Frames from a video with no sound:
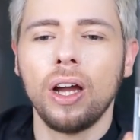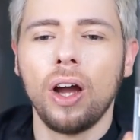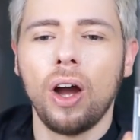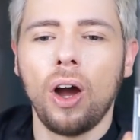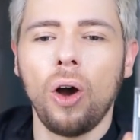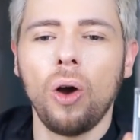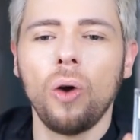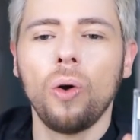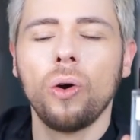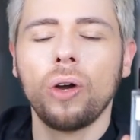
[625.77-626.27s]

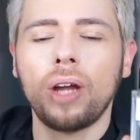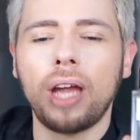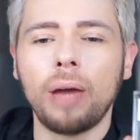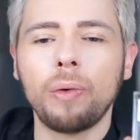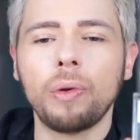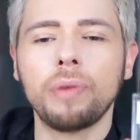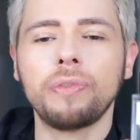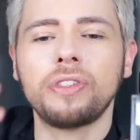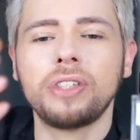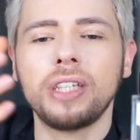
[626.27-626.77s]
oh, okay,
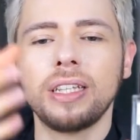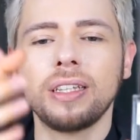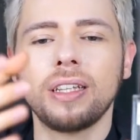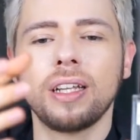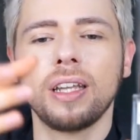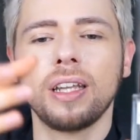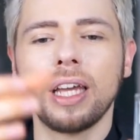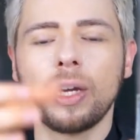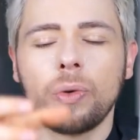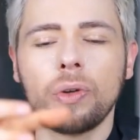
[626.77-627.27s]
we've seen the
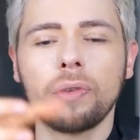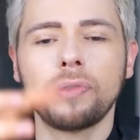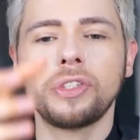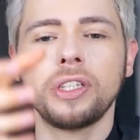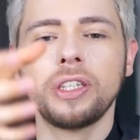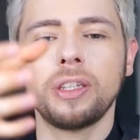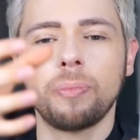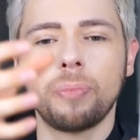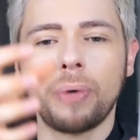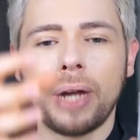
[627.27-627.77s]
liquid, we've
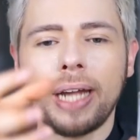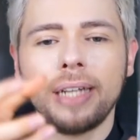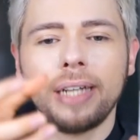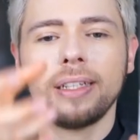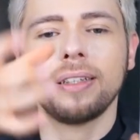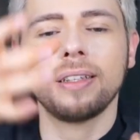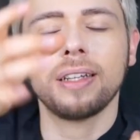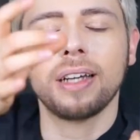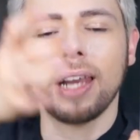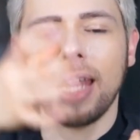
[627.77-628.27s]
seen the brandy
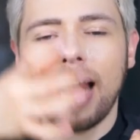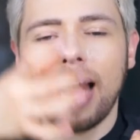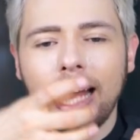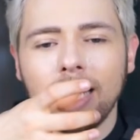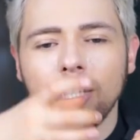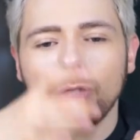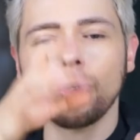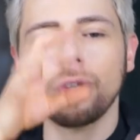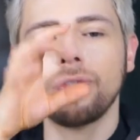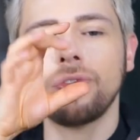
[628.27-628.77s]
in the
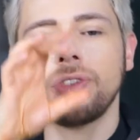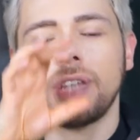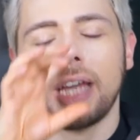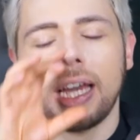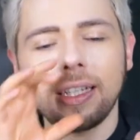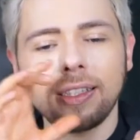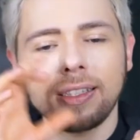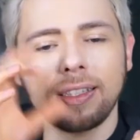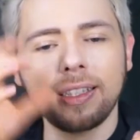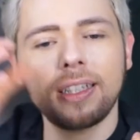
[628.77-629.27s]
glass, we've
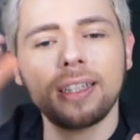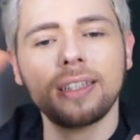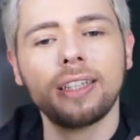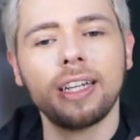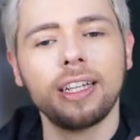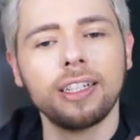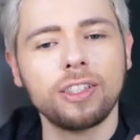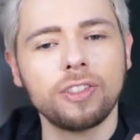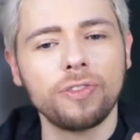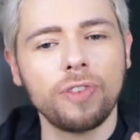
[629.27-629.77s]
tasted it, it
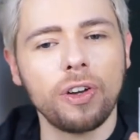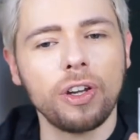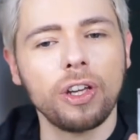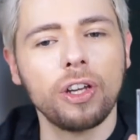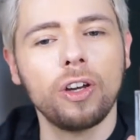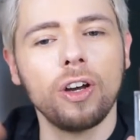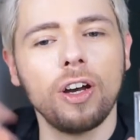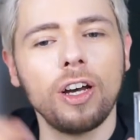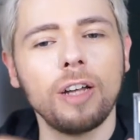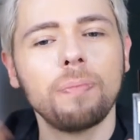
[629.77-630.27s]
tastes very
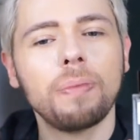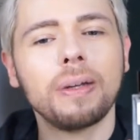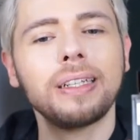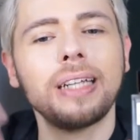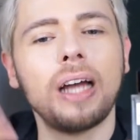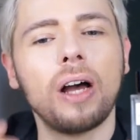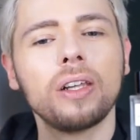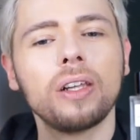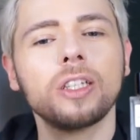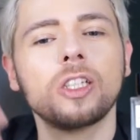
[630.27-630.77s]
good, but
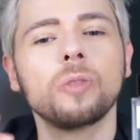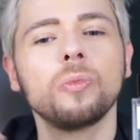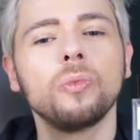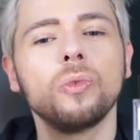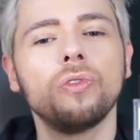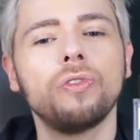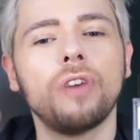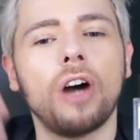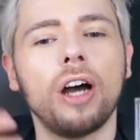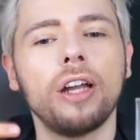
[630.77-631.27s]
now let's
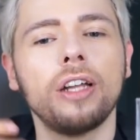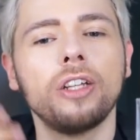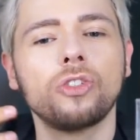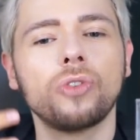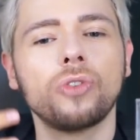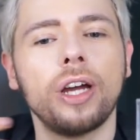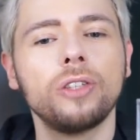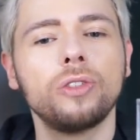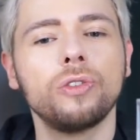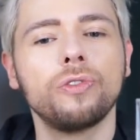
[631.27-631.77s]
move on and
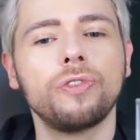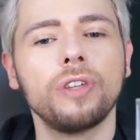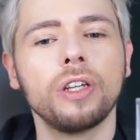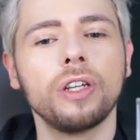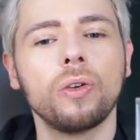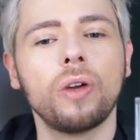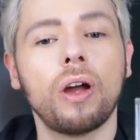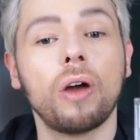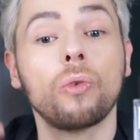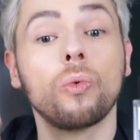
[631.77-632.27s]
try to
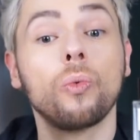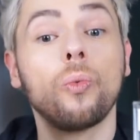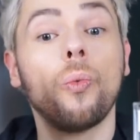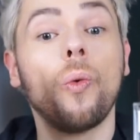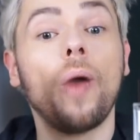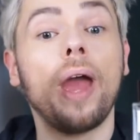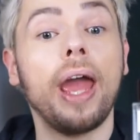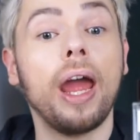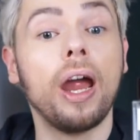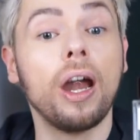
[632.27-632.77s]
figure out
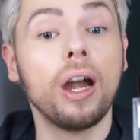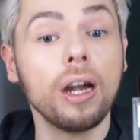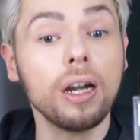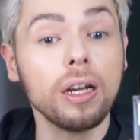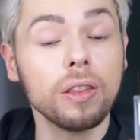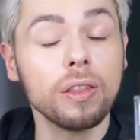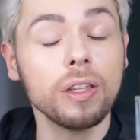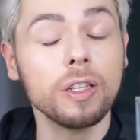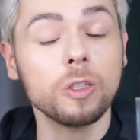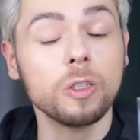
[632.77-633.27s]

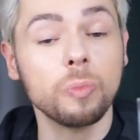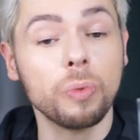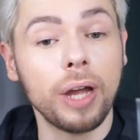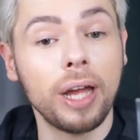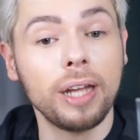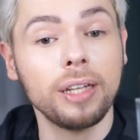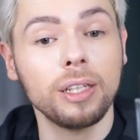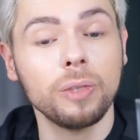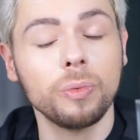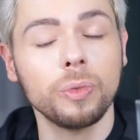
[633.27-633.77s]
where this
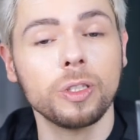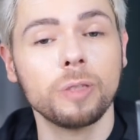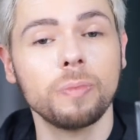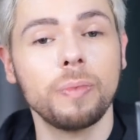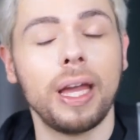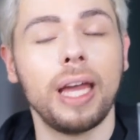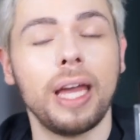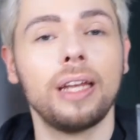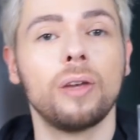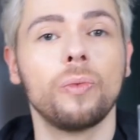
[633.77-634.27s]
brandy was
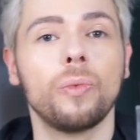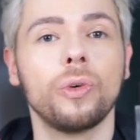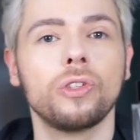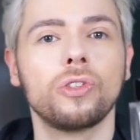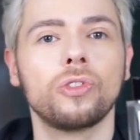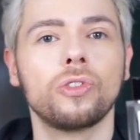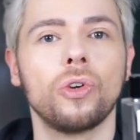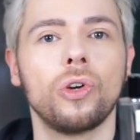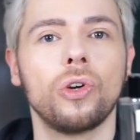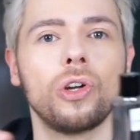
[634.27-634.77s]
made and what
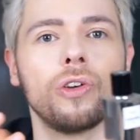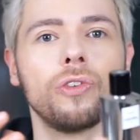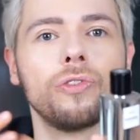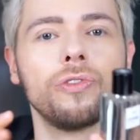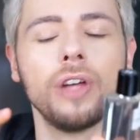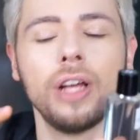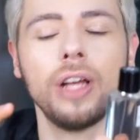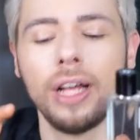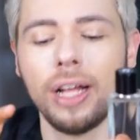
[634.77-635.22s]
sort of